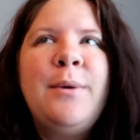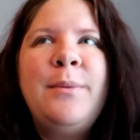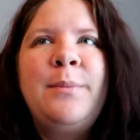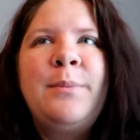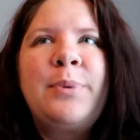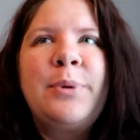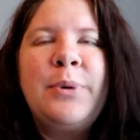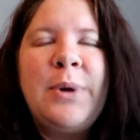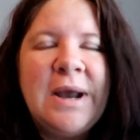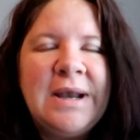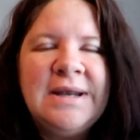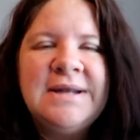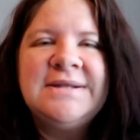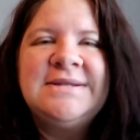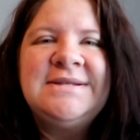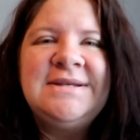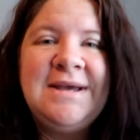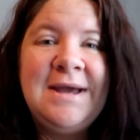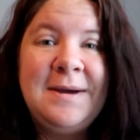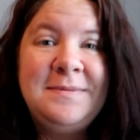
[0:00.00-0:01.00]

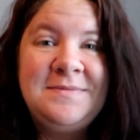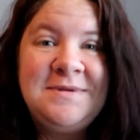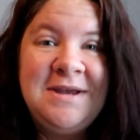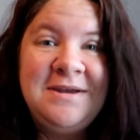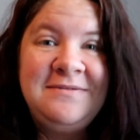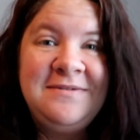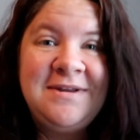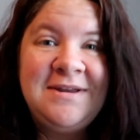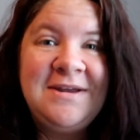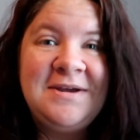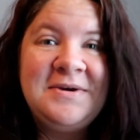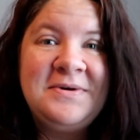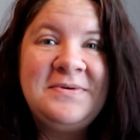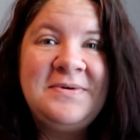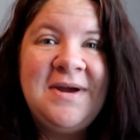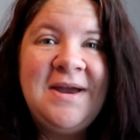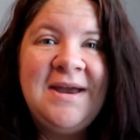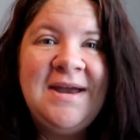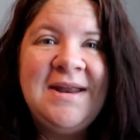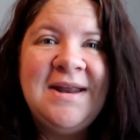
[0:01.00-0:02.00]
pregnancy update video.
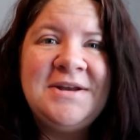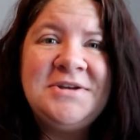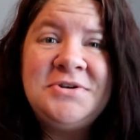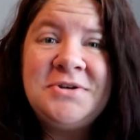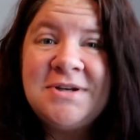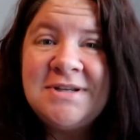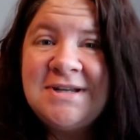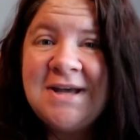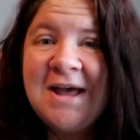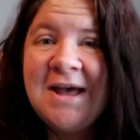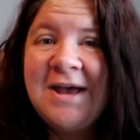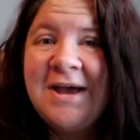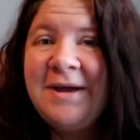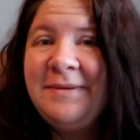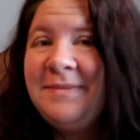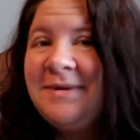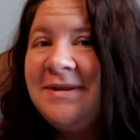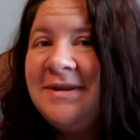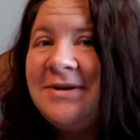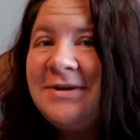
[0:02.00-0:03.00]
And as you can tell,
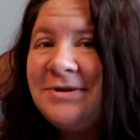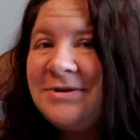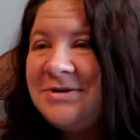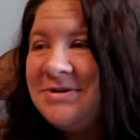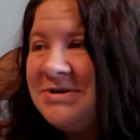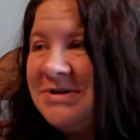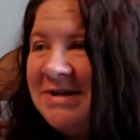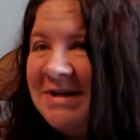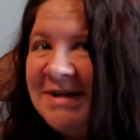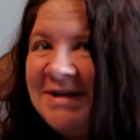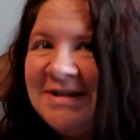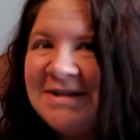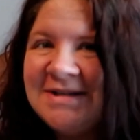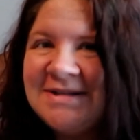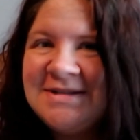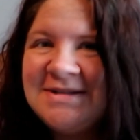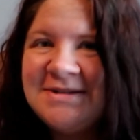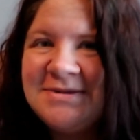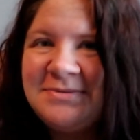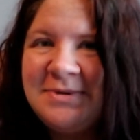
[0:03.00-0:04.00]
I'm in the nursery.
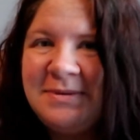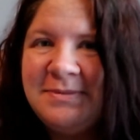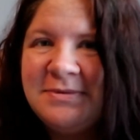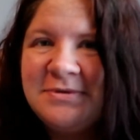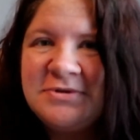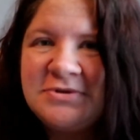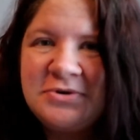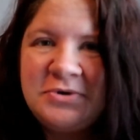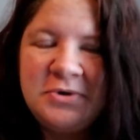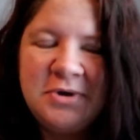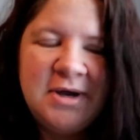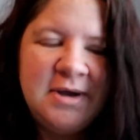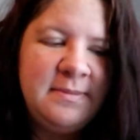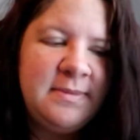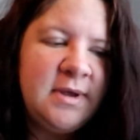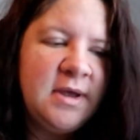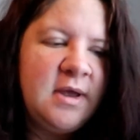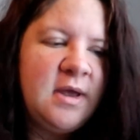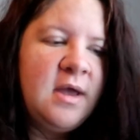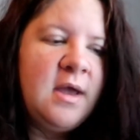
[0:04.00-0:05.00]
This is Rainbow's
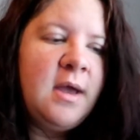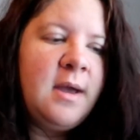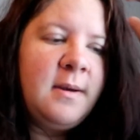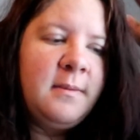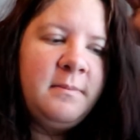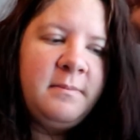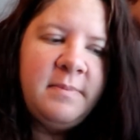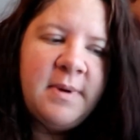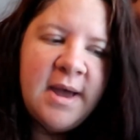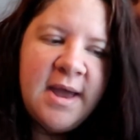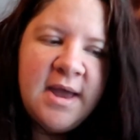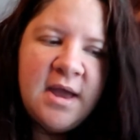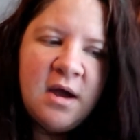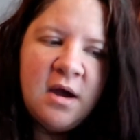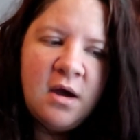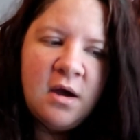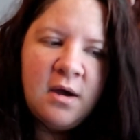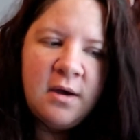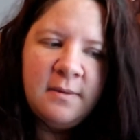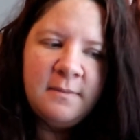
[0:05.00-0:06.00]
crib, but
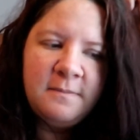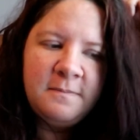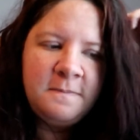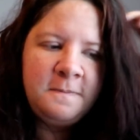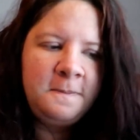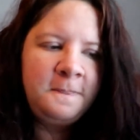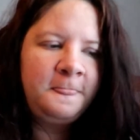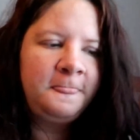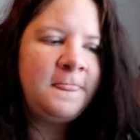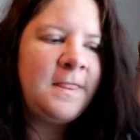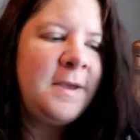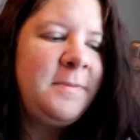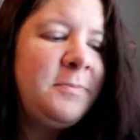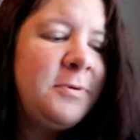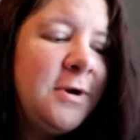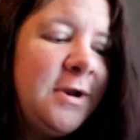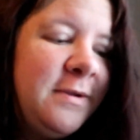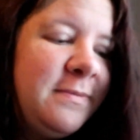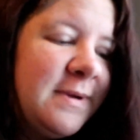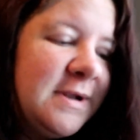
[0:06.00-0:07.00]
I
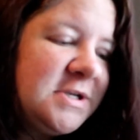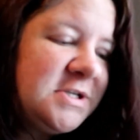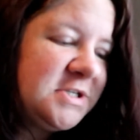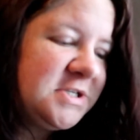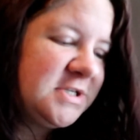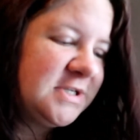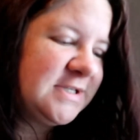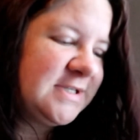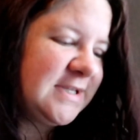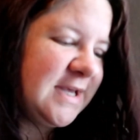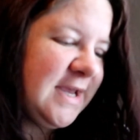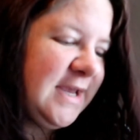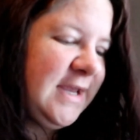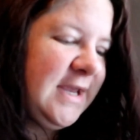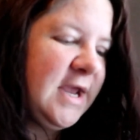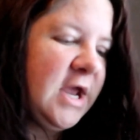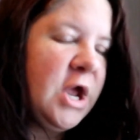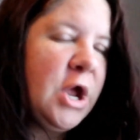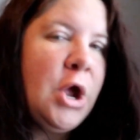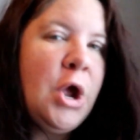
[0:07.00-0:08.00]
pretty much just
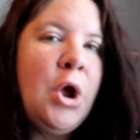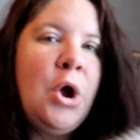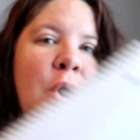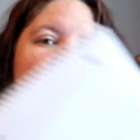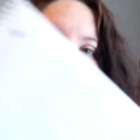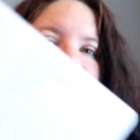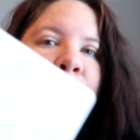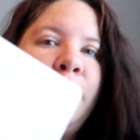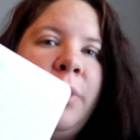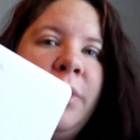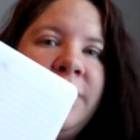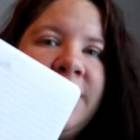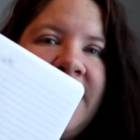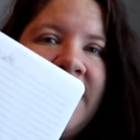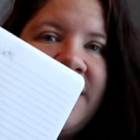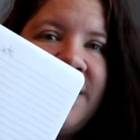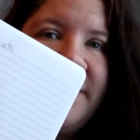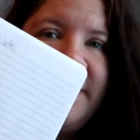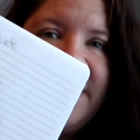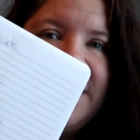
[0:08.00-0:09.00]
wrote
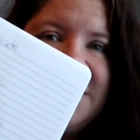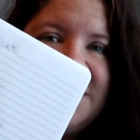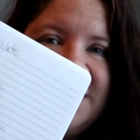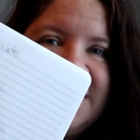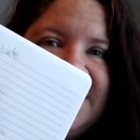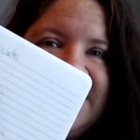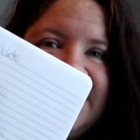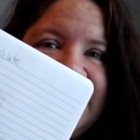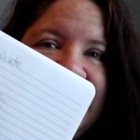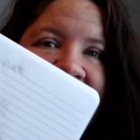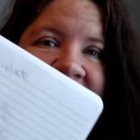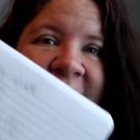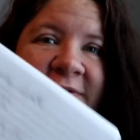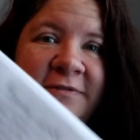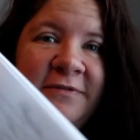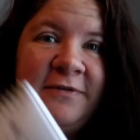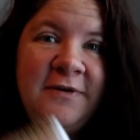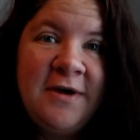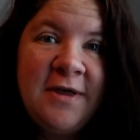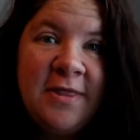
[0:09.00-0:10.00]
down a bunch of stuff
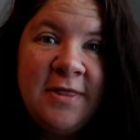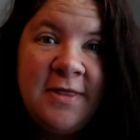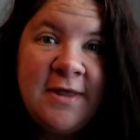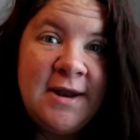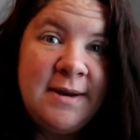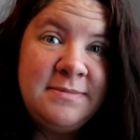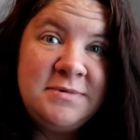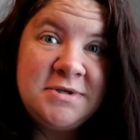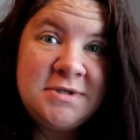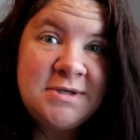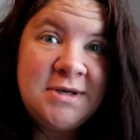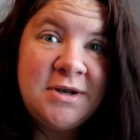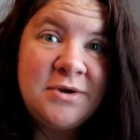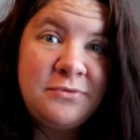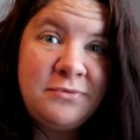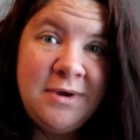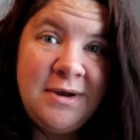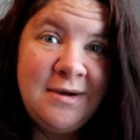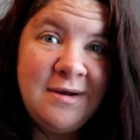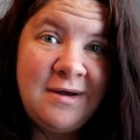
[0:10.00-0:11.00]
that I'm just gonna
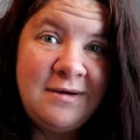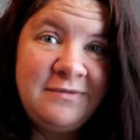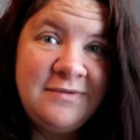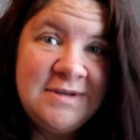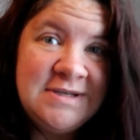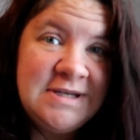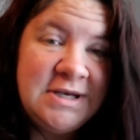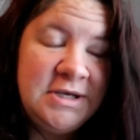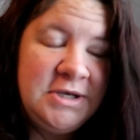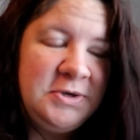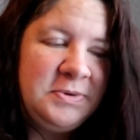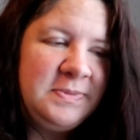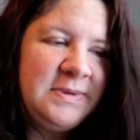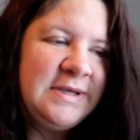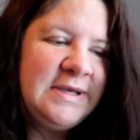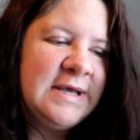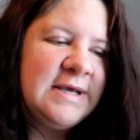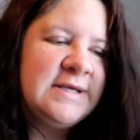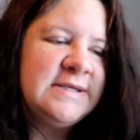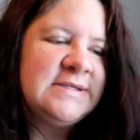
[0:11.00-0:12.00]
read off and tell you
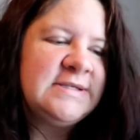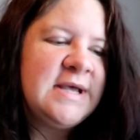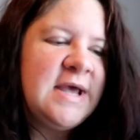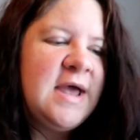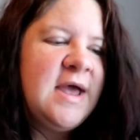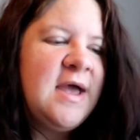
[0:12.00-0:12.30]
because